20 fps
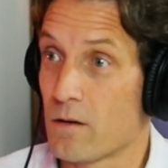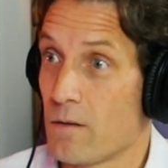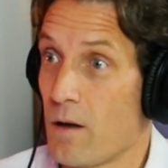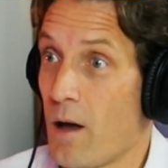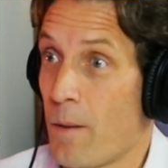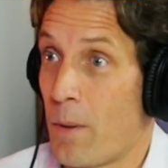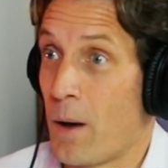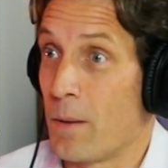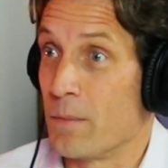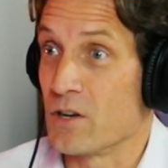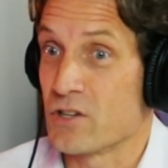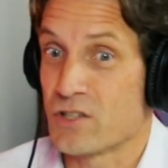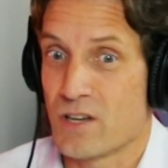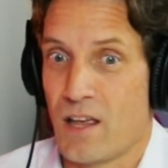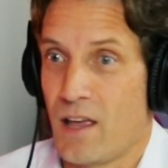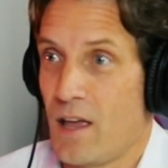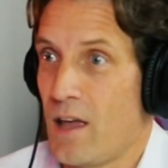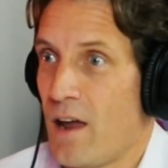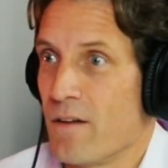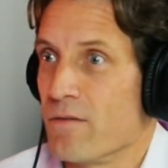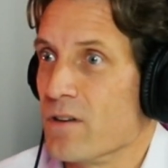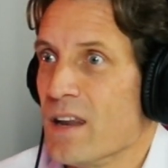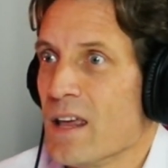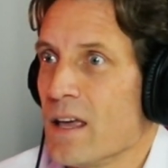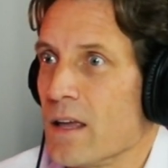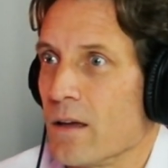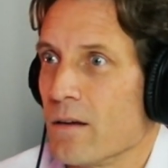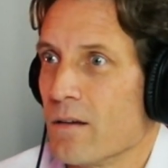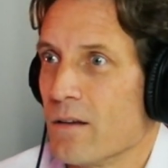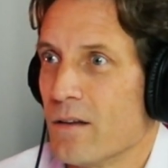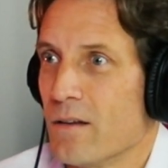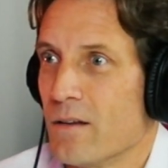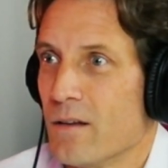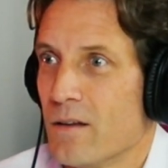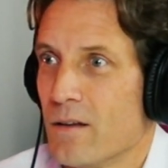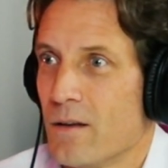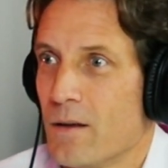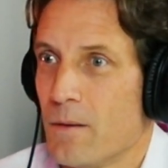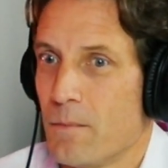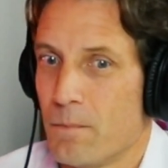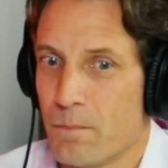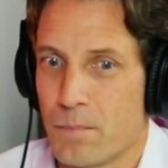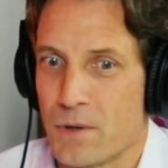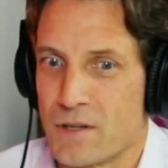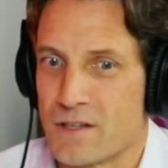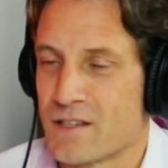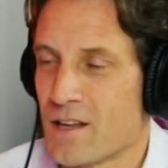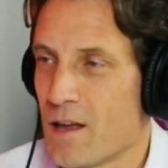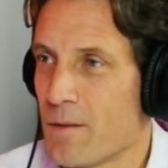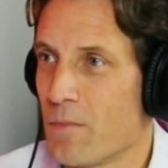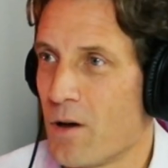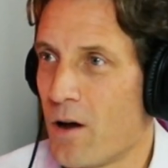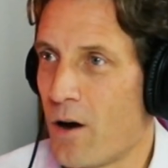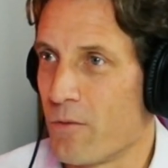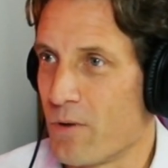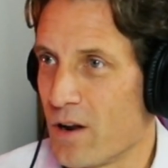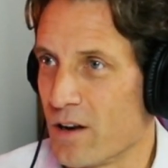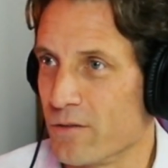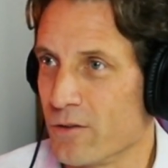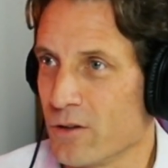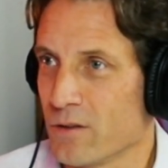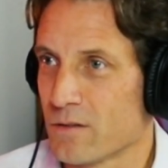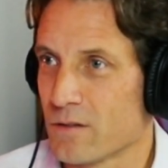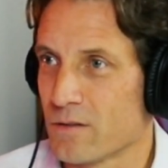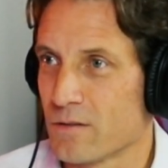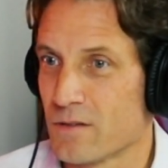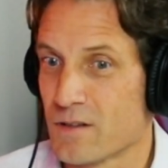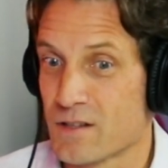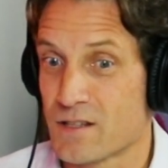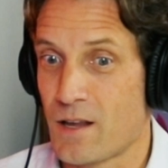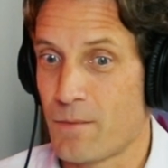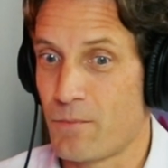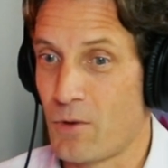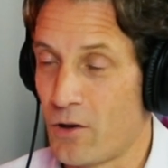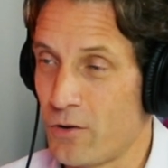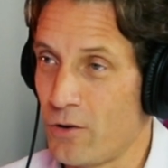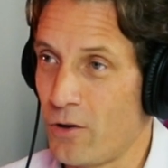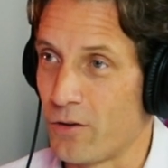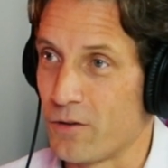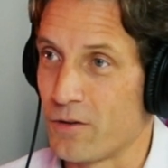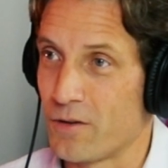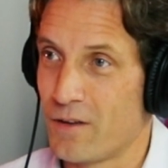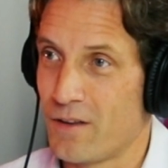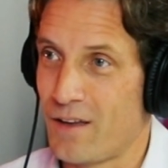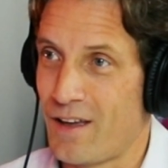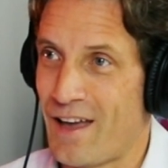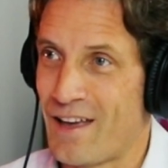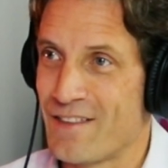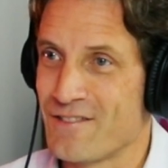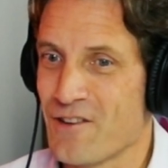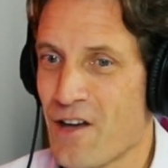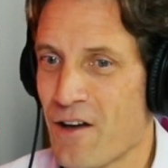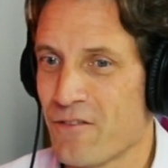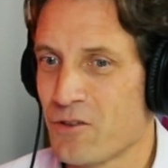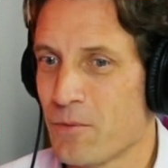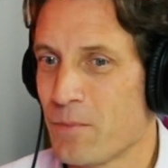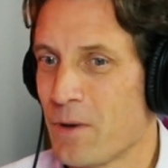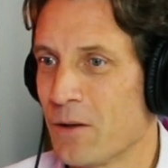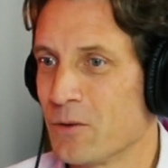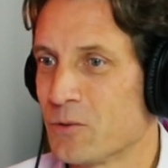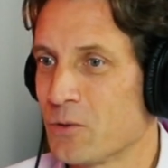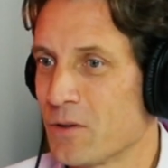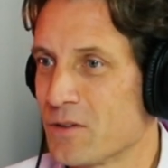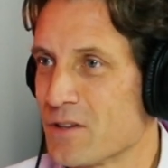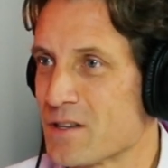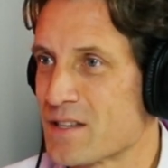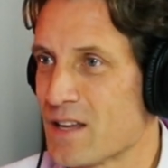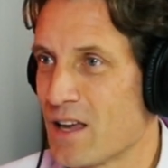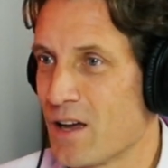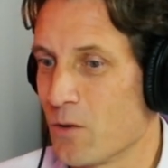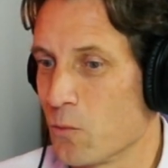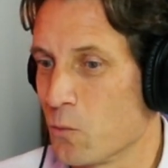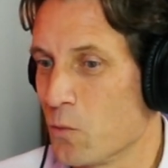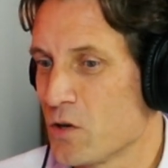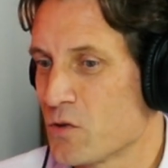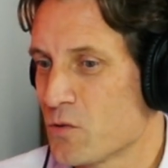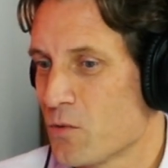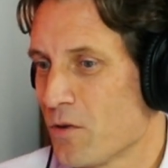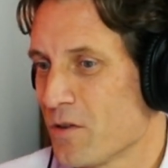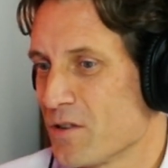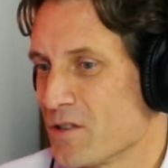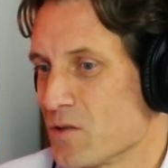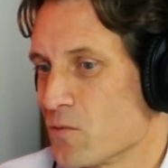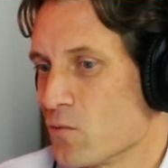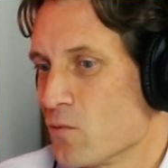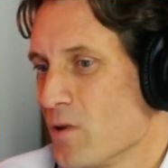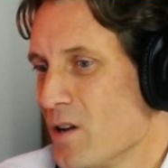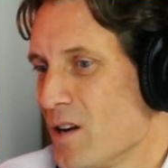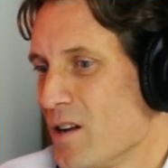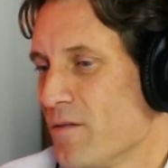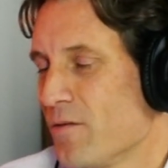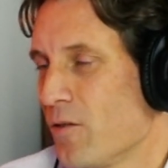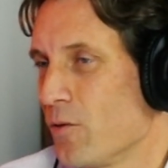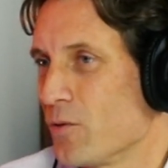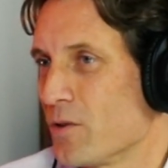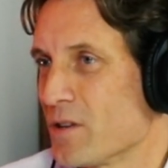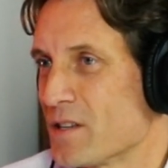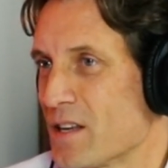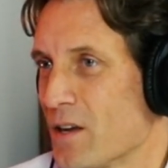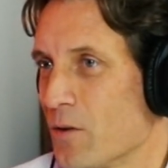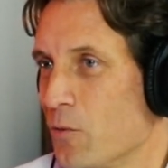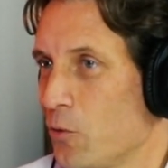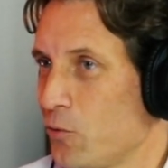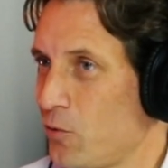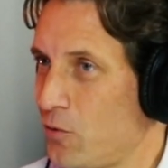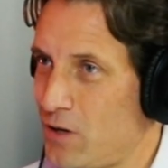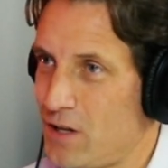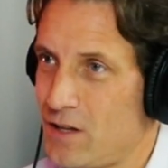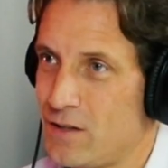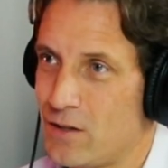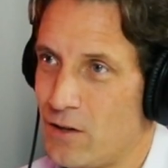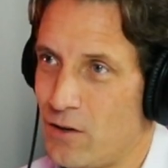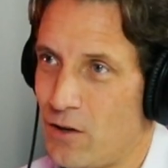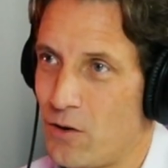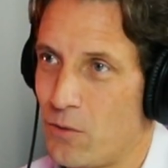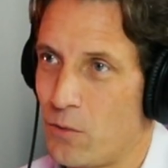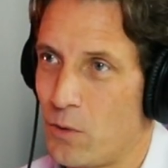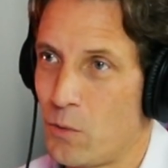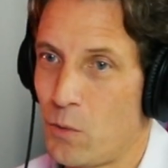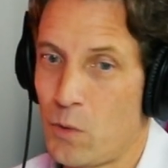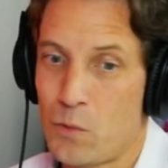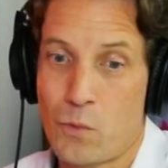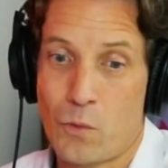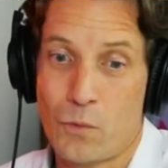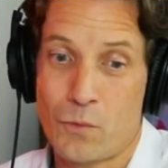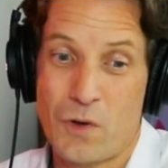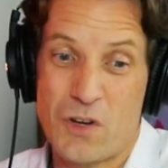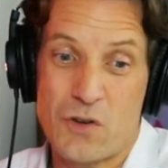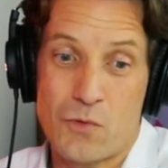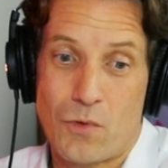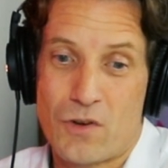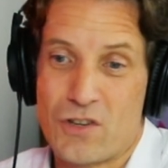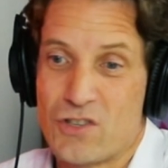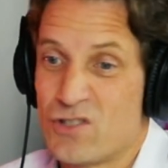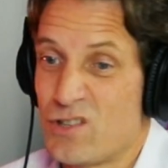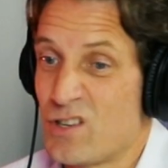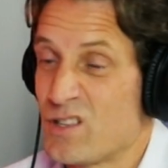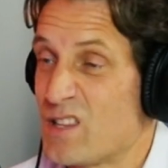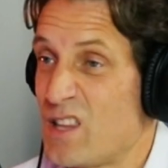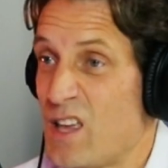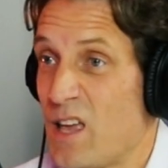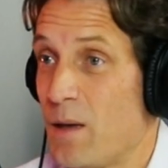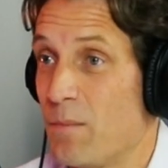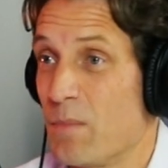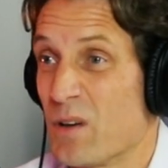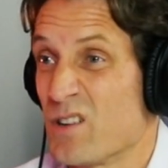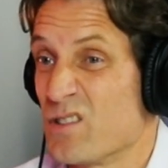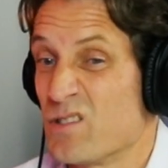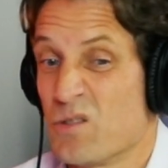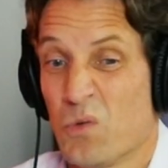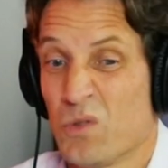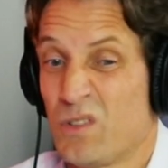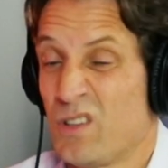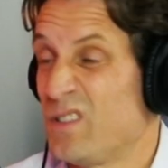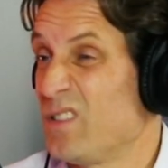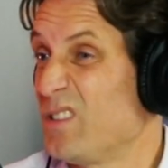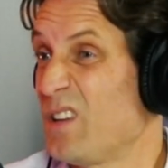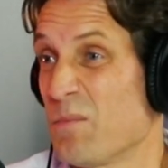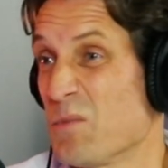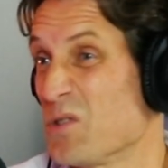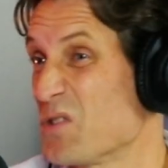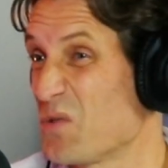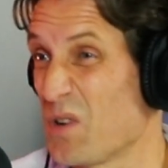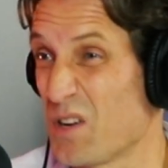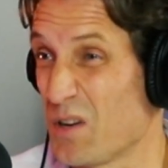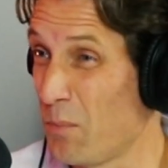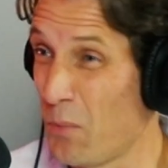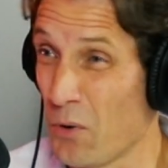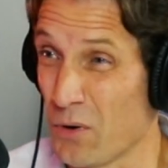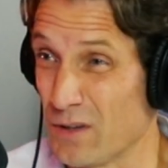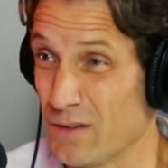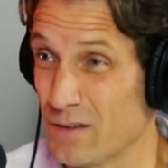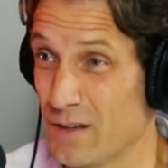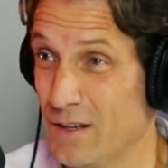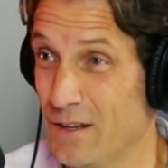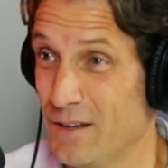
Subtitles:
are published every day, but some are relevant, some are not. And you have to be able to understand which one is really focusing what you need to know and which one is just there because you wanted to demonstrate a point.